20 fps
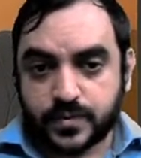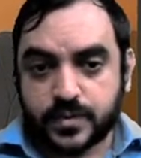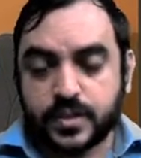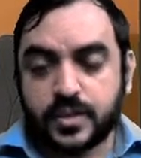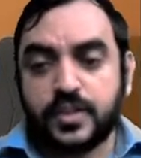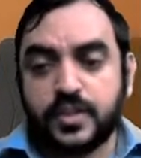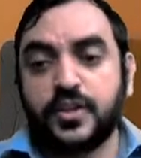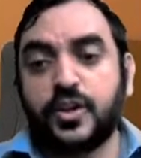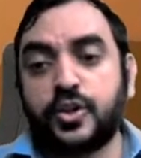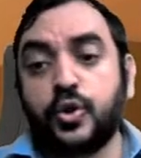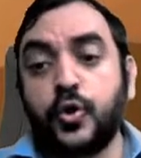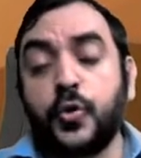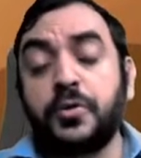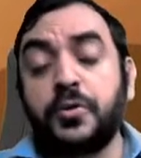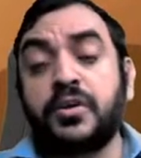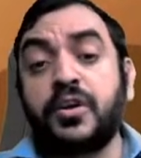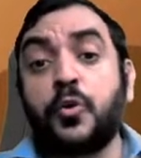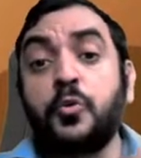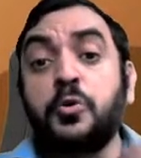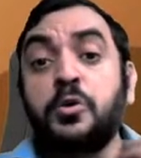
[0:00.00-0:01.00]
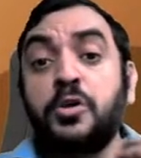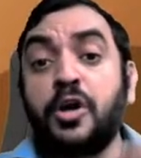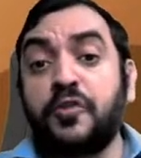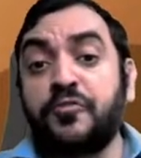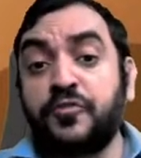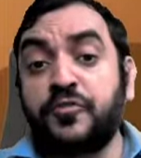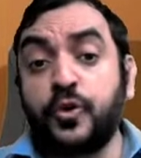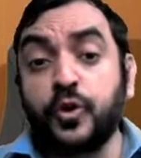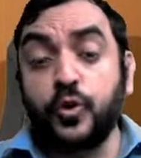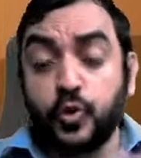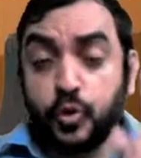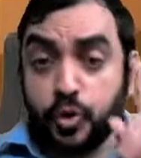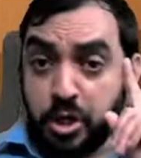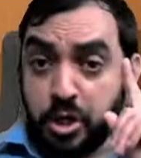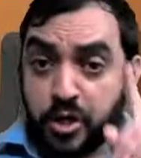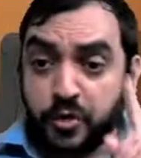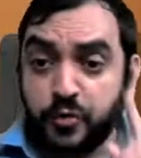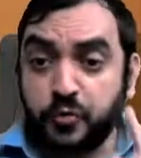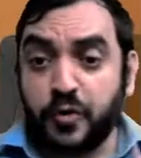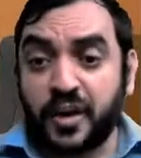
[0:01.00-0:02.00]
You're going to round off to
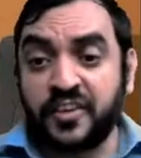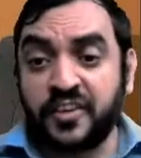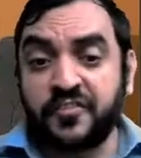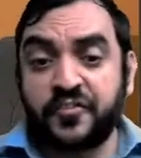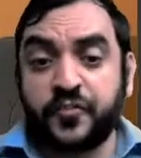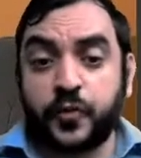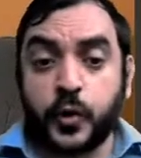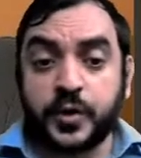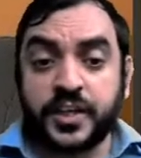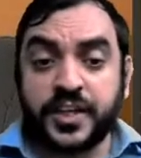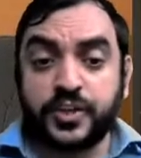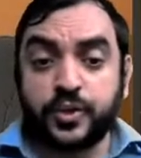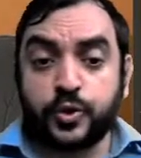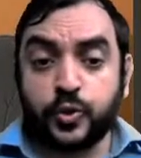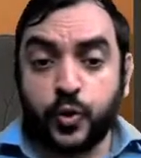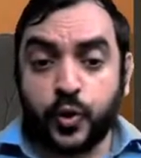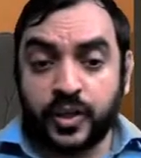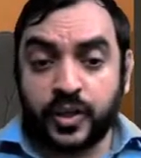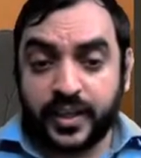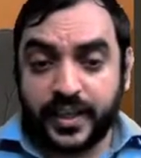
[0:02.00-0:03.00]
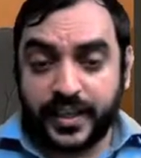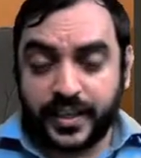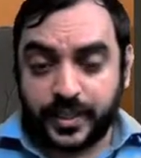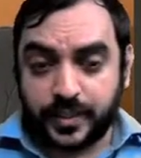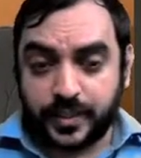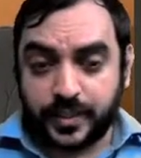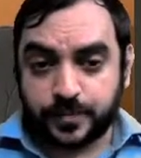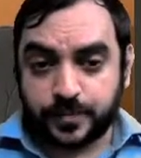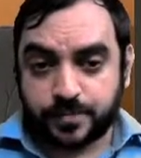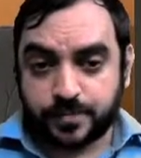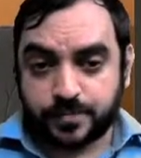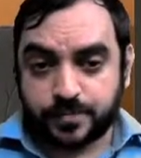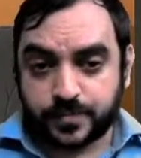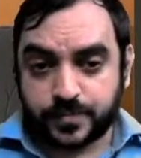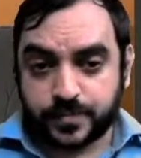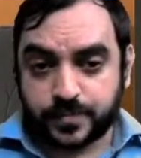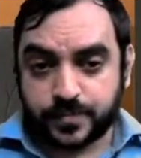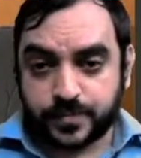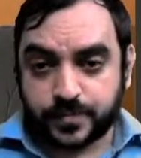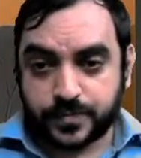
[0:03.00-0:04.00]
142 only.
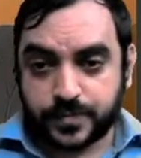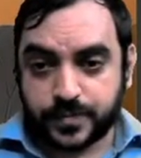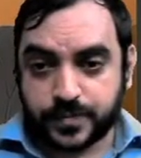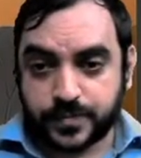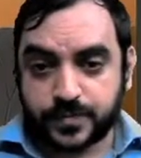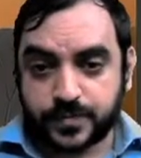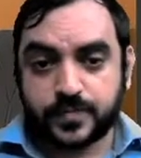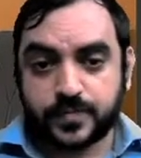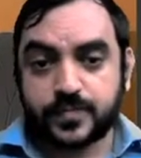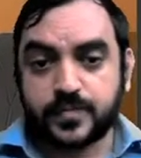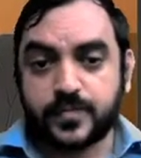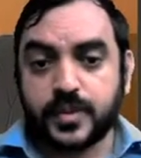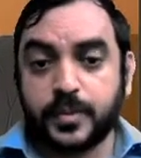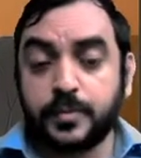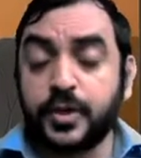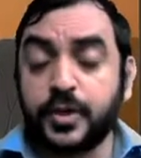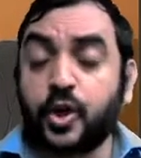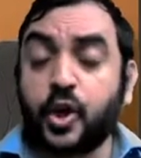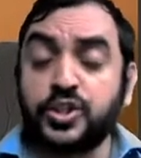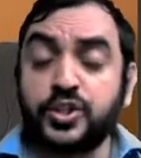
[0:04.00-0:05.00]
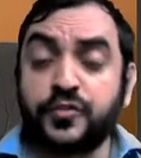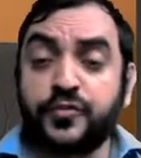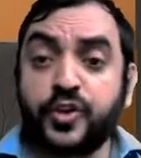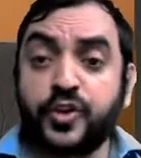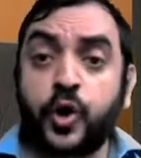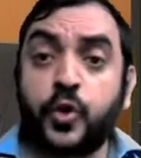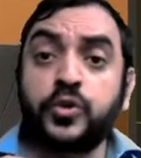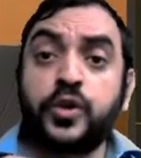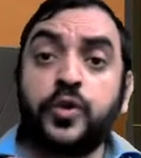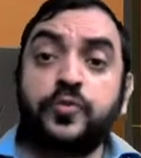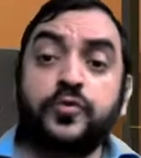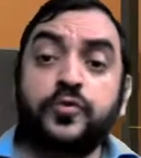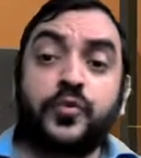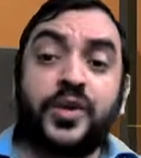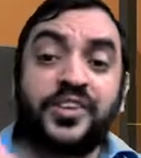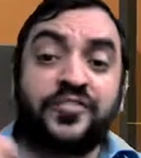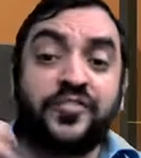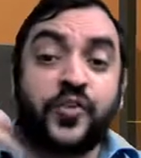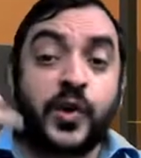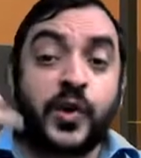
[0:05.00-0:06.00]
Because if you round off to
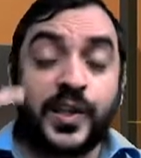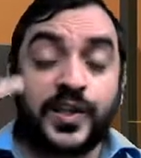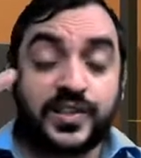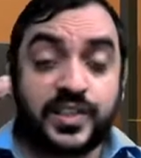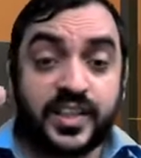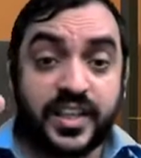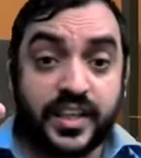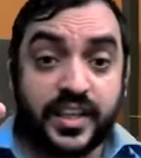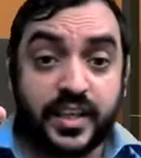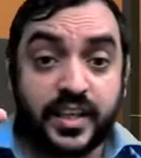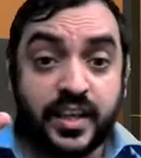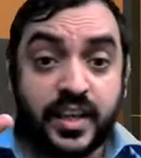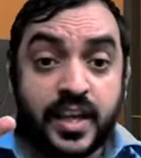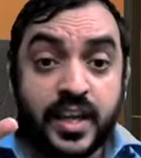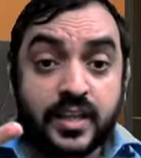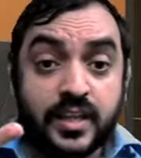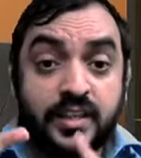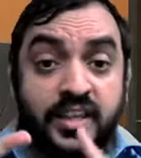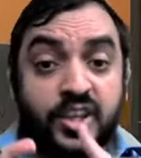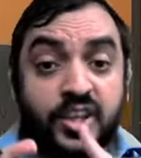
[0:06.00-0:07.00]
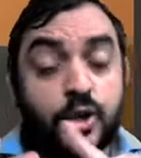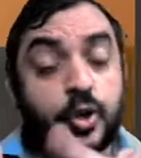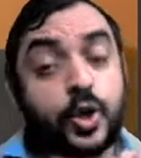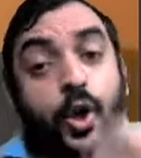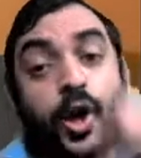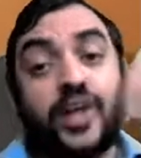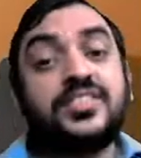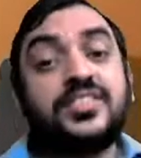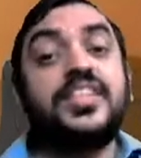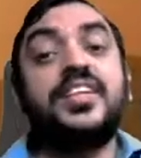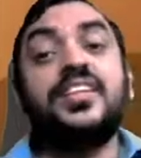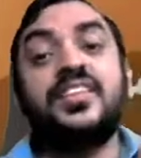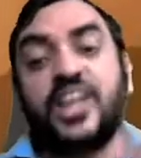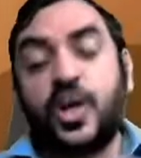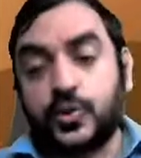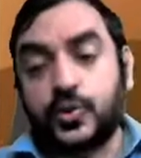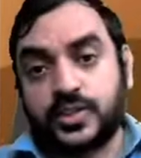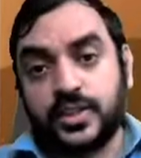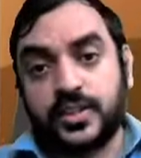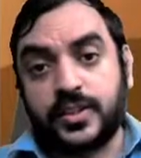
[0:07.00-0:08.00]
143, then you're crossing
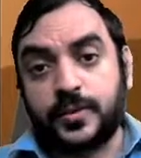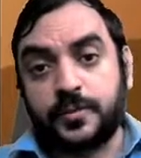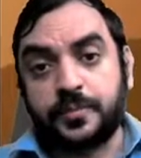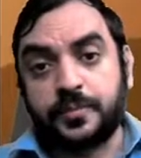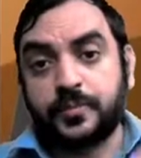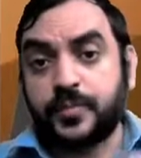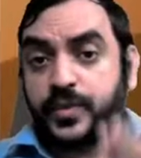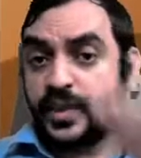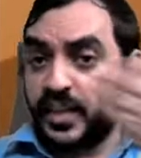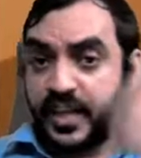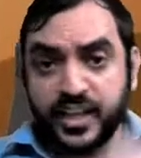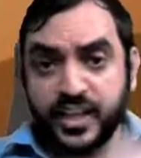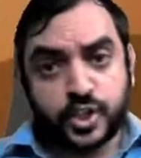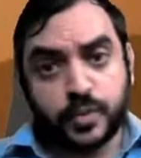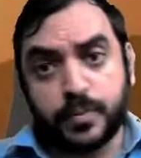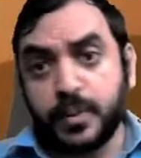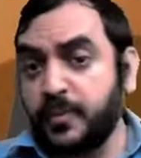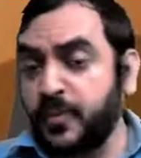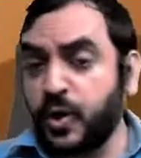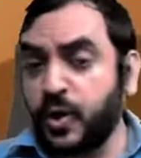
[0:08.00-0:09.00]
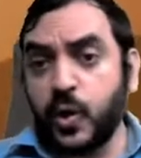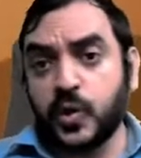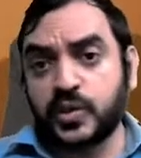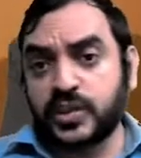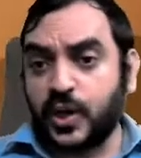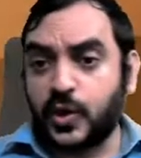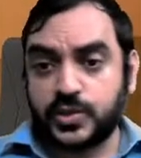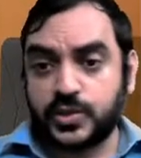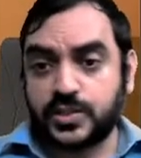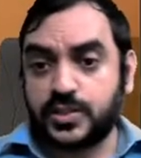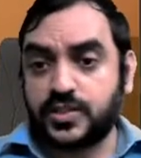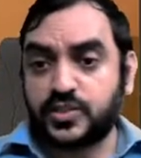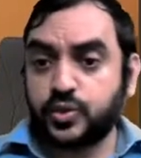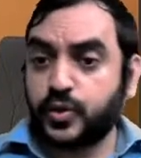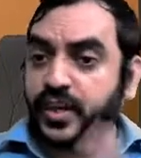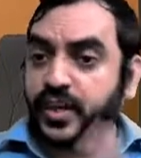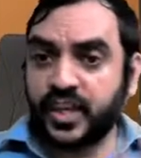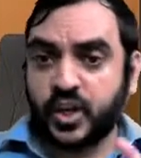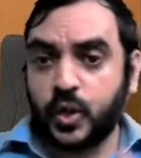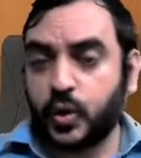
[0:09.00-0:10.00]
1000. It should be below 1000. So I
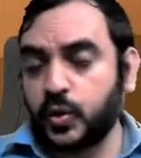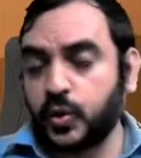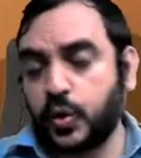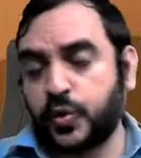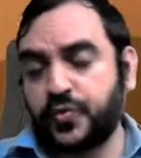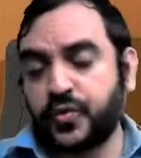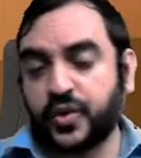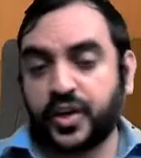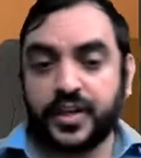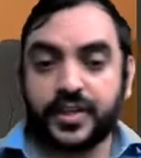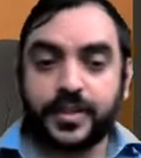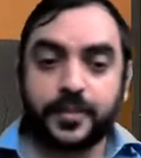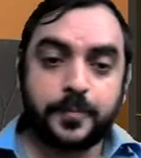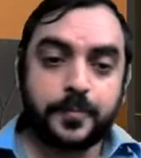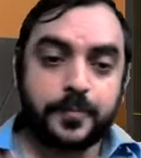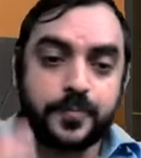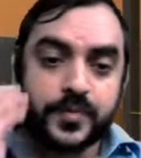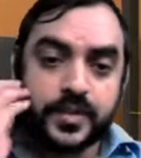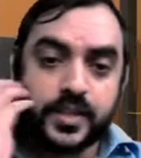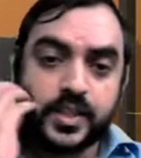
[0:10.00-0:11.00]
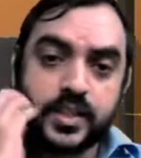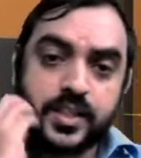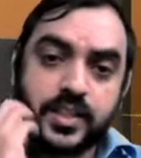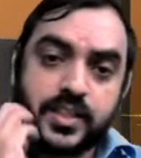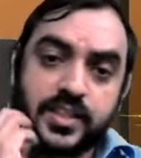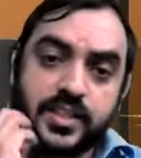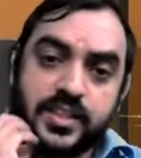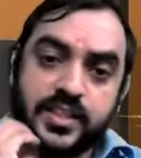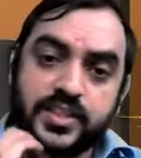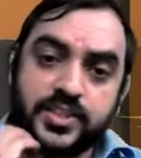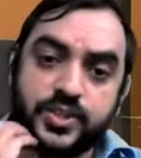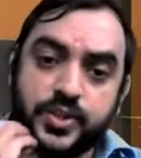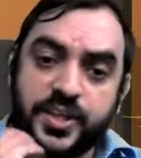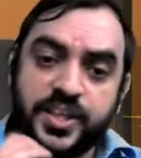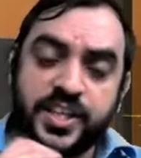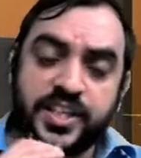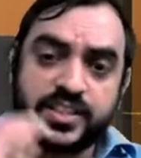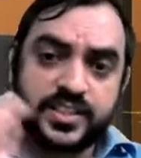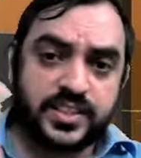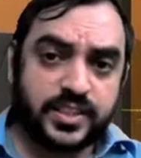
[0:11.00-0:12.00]
cannot go for it. So it
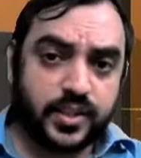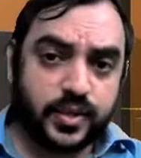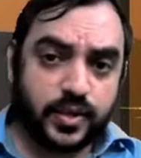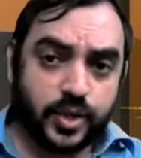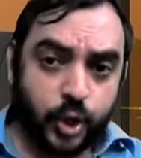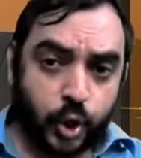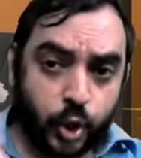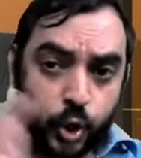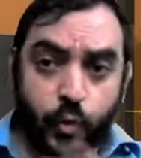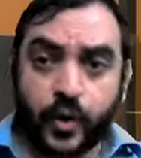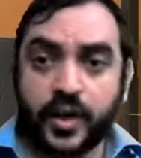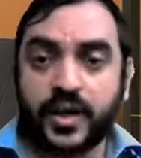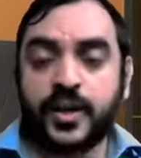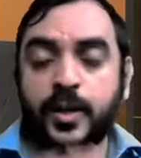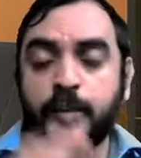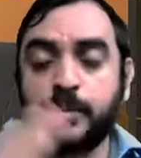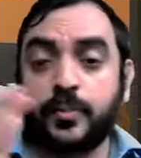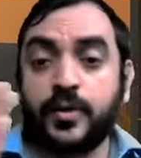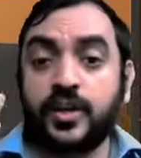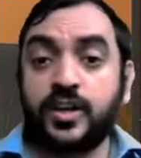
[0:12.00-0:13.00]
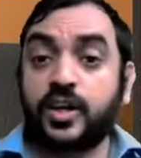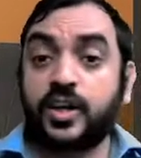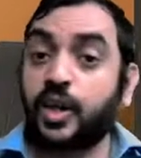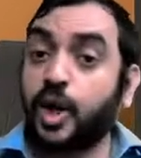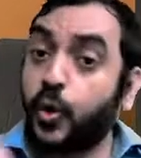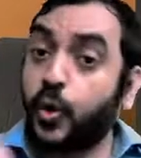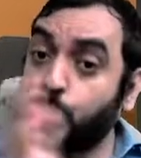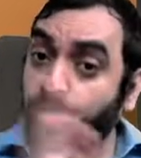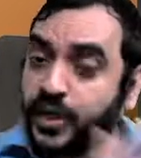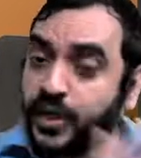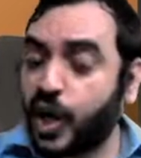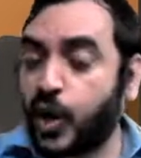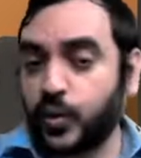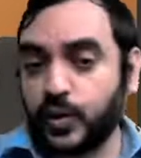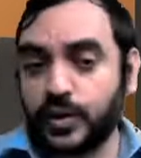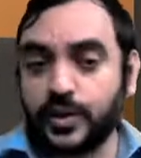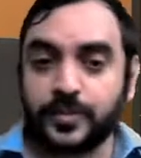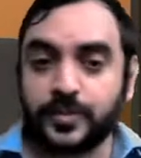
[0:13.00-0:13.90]
is lower number, round down.